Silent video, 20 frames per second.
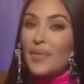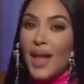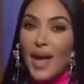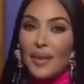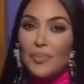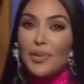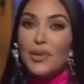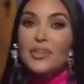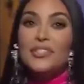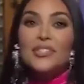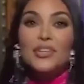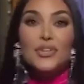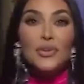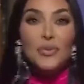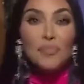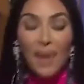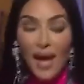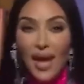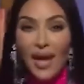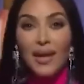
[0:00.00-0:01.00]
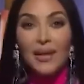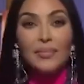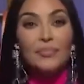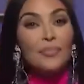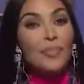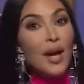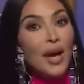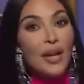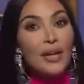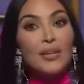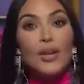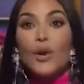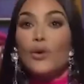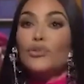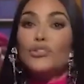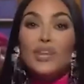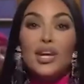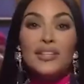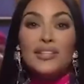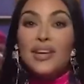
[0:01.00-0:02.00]
worst thing she has done.
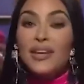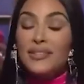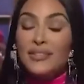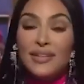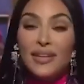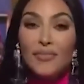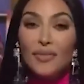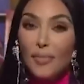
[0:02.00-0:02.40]
After the